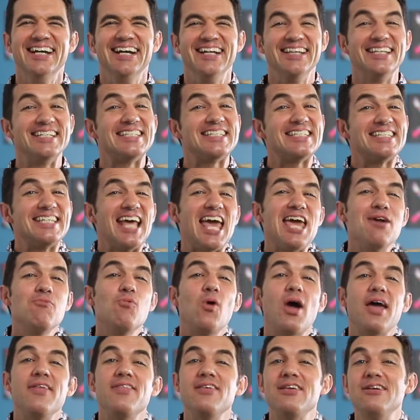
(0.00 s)
the same
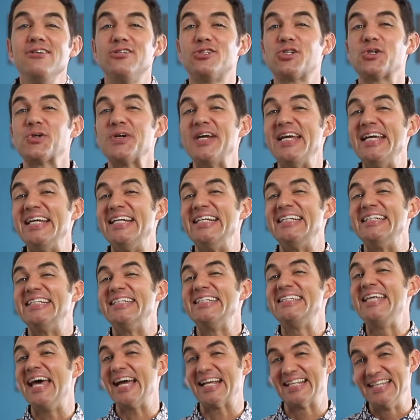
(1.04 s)
way that you
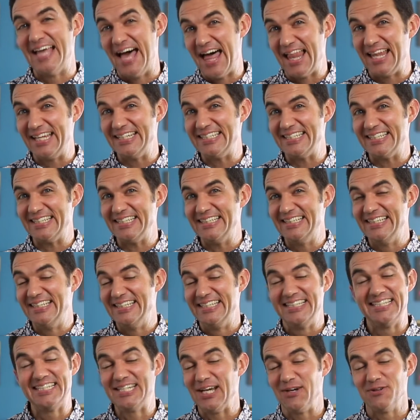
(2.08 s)
treat technology.
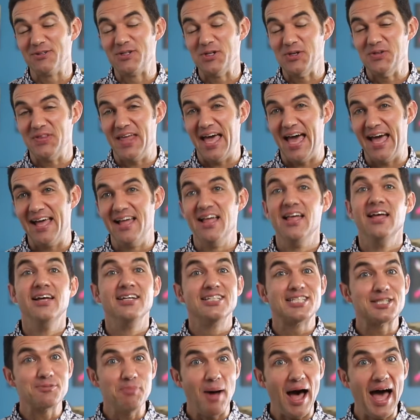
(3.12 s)
Don't do that.
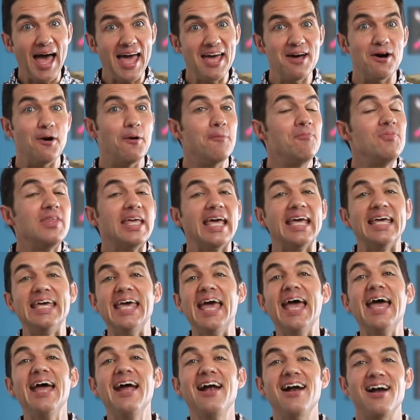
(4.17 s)
Smile,
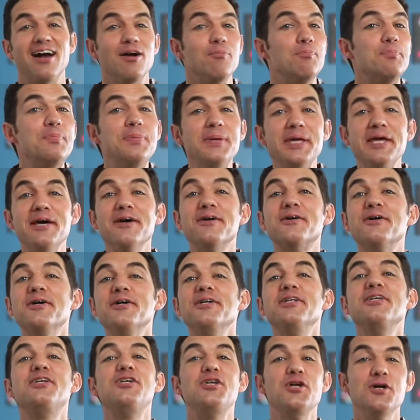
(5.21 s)
care, be a
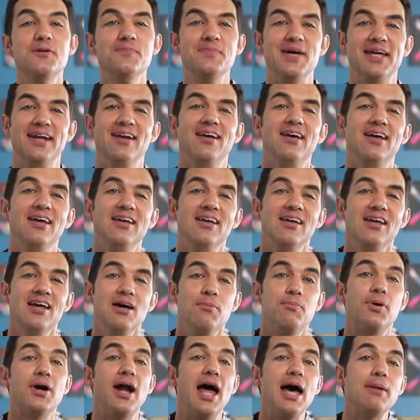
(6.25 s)
good human.
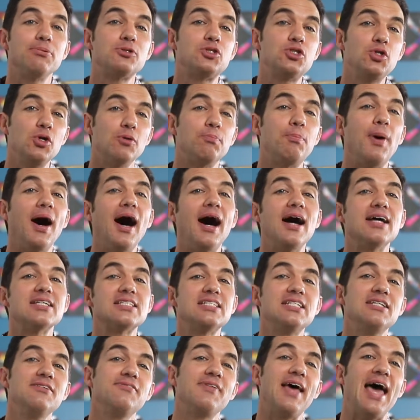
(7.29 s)
Perhaps your
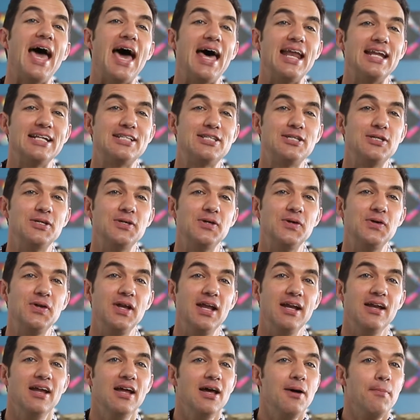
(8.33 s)
positive attitude
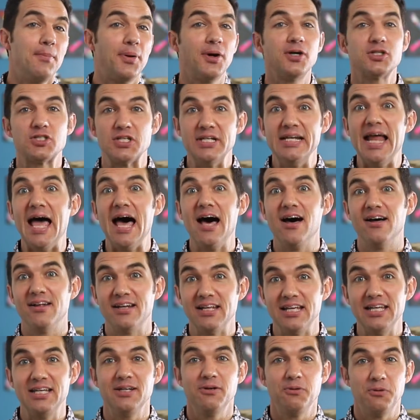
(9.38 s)
and
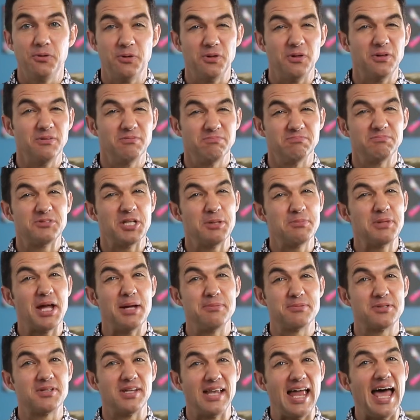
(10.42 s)
personality, or
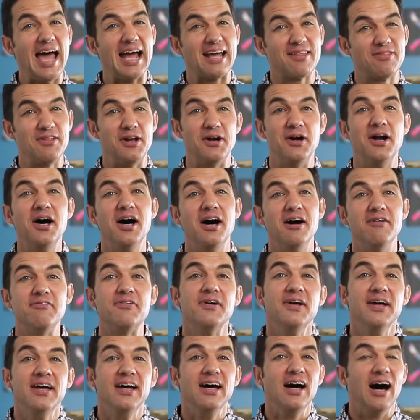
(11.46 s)
sometimes lack thereof,
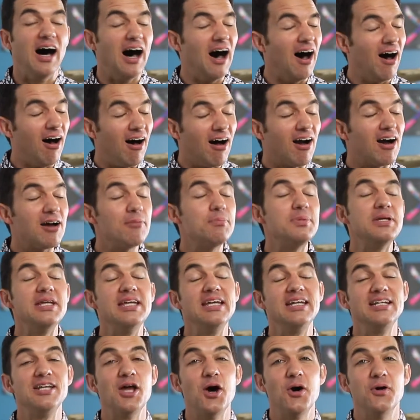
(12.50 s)
are
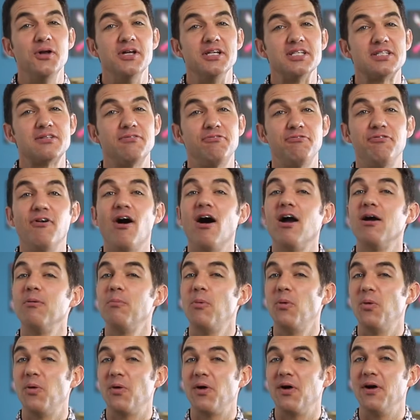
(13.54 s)
being noticed far
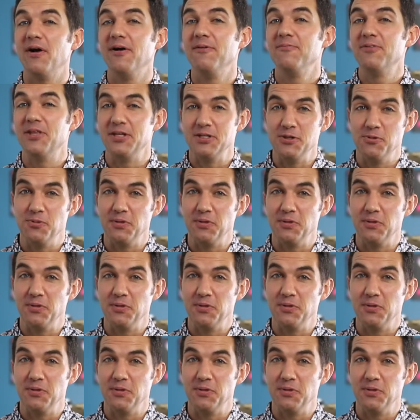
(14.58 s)
more than you